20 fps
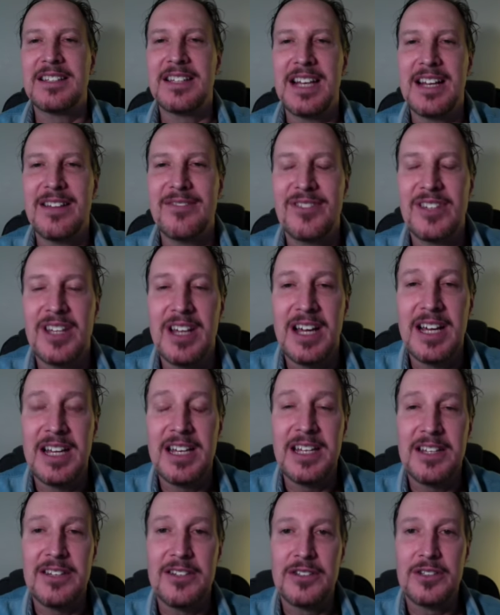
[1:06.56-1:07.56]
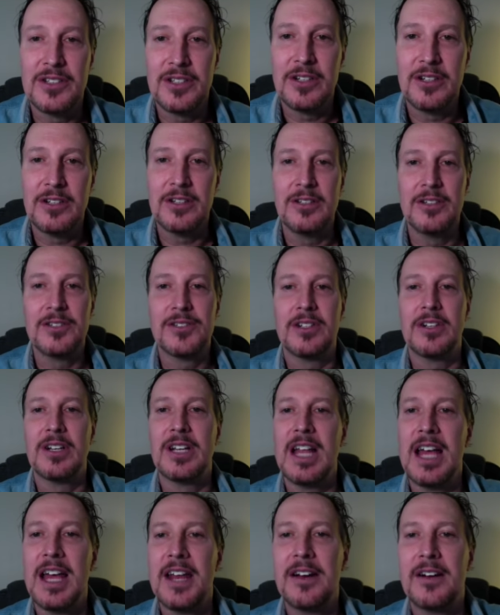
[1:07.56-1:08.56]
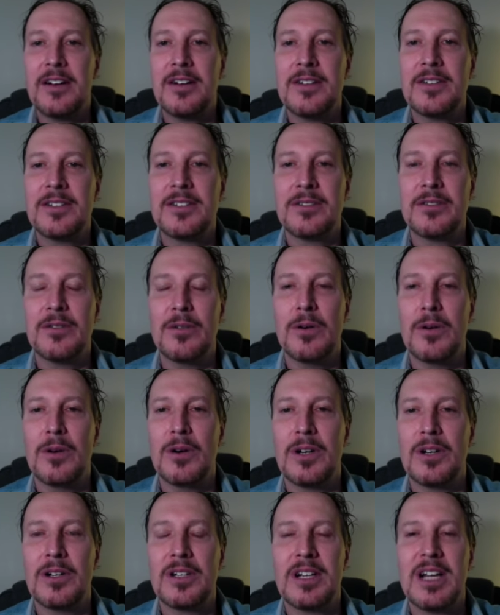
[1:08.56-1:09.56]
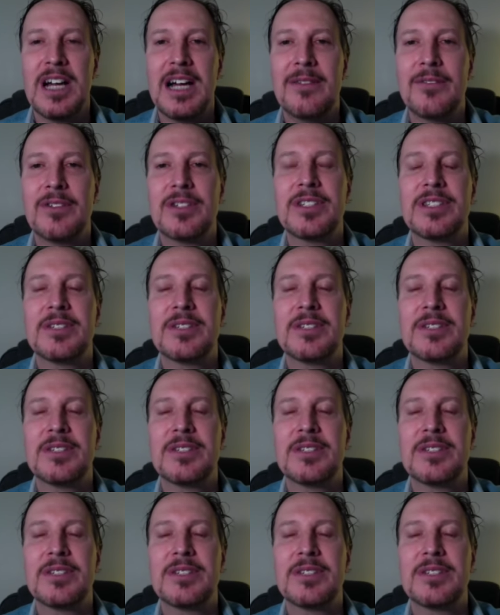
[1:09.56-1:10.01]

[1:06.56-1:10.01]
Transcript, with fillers: that I've done, either journals or letters or converse,